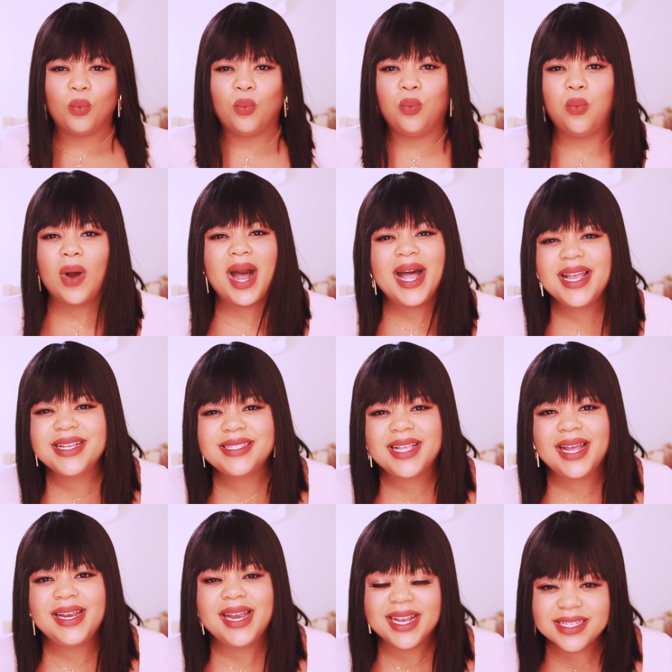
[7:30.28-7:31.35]
Why is
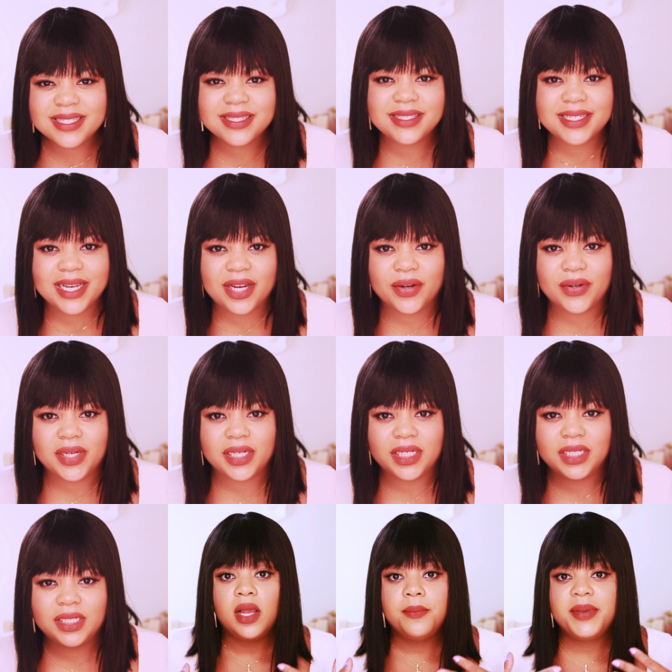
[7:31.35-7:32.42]
that necessary?
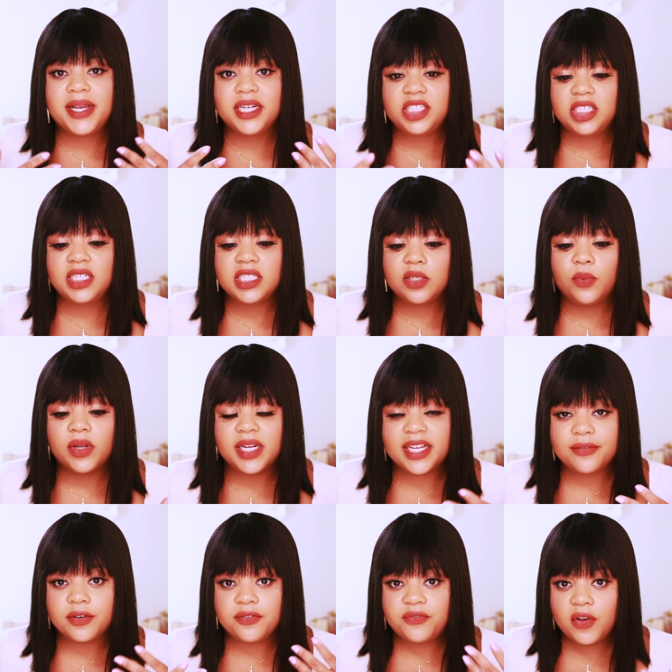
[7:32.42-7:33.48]
Because she doesn't want to give
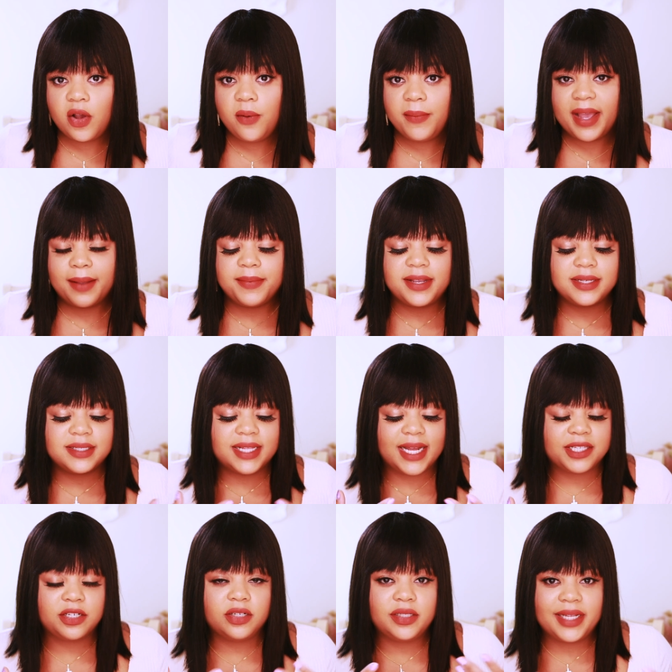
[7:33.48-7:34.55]
her phone back, because
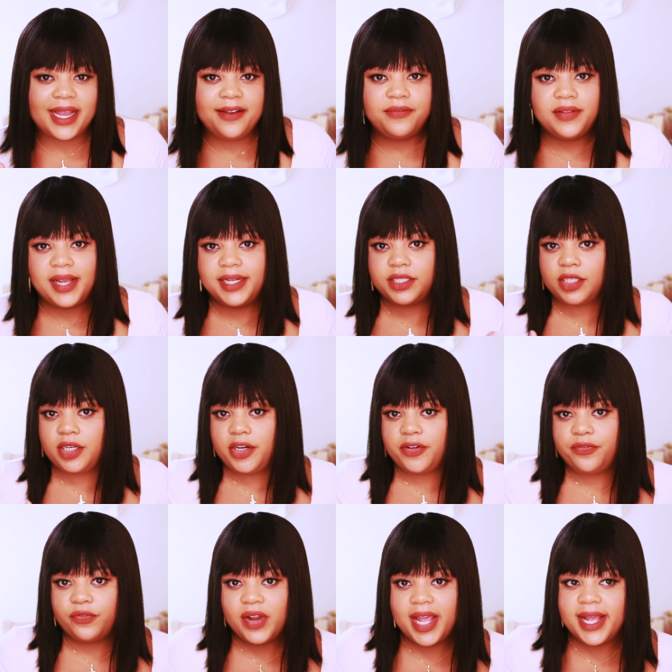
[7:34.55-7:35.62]
that's her lifeline to her
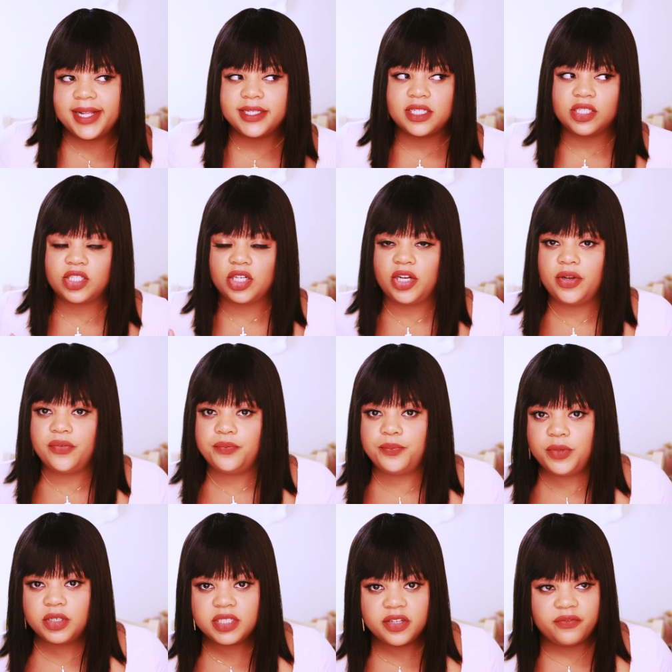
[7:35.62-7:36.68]
friends and to her
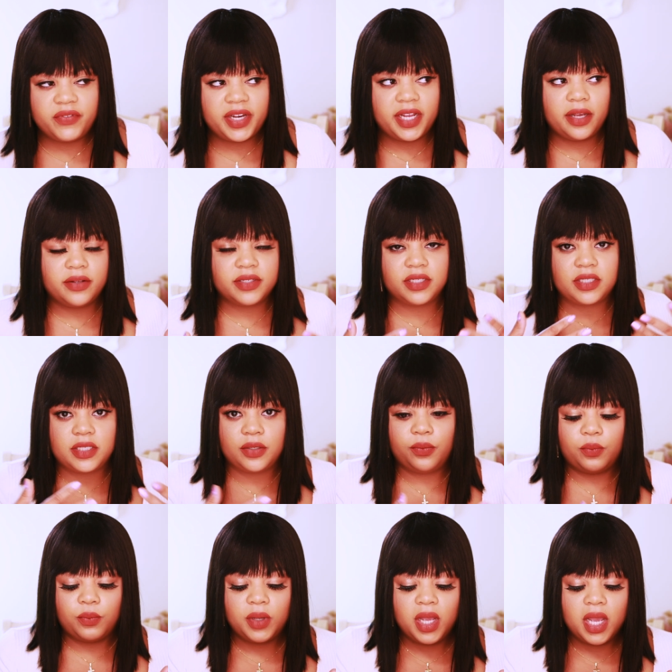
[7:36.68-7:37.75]
music videos and to
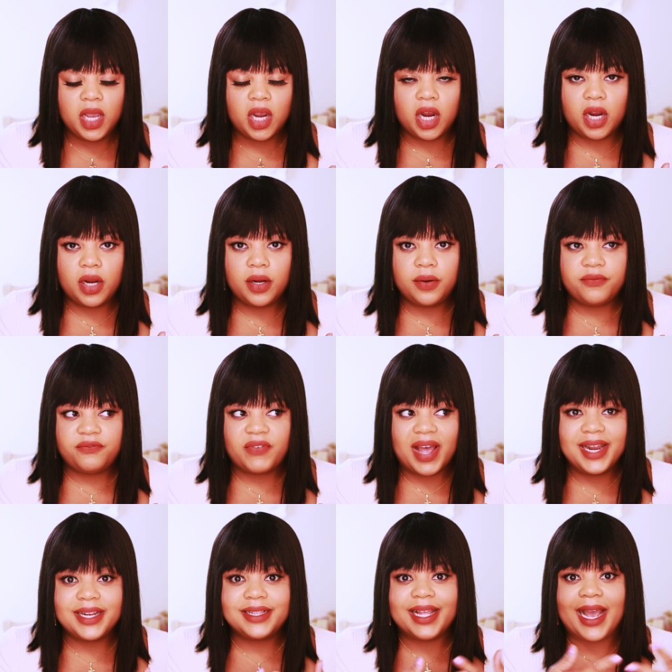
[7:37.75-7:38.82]
her
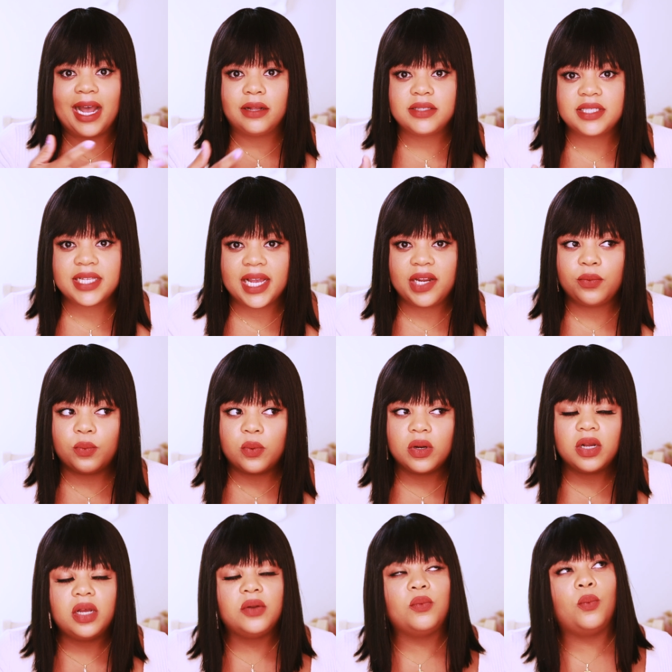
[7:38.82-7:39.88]
finding the outside
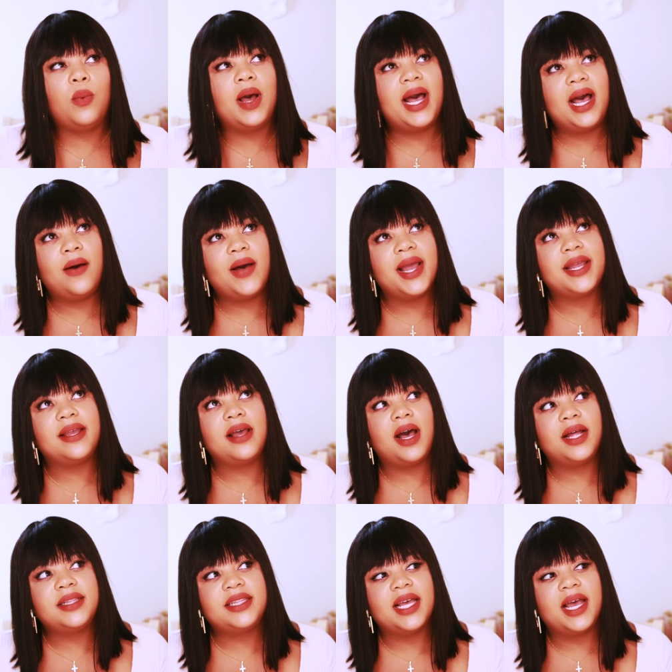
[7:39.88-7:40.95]
world. Wow, I
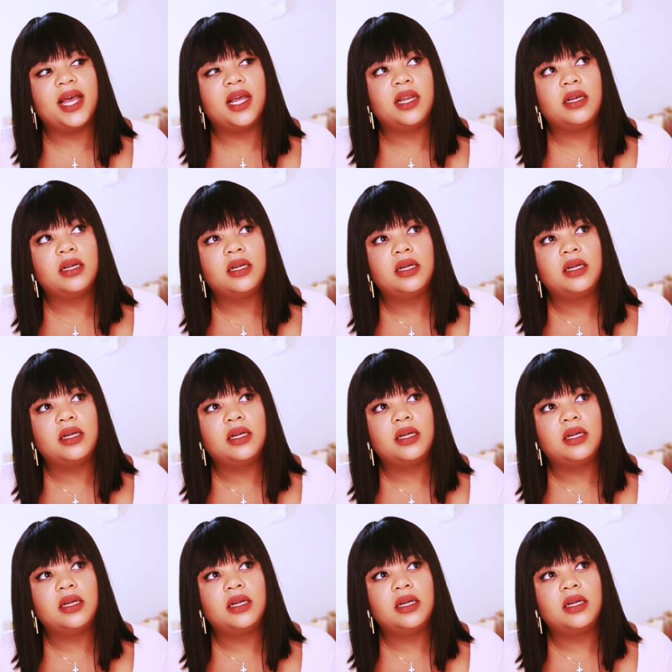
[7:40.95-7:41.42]
got that.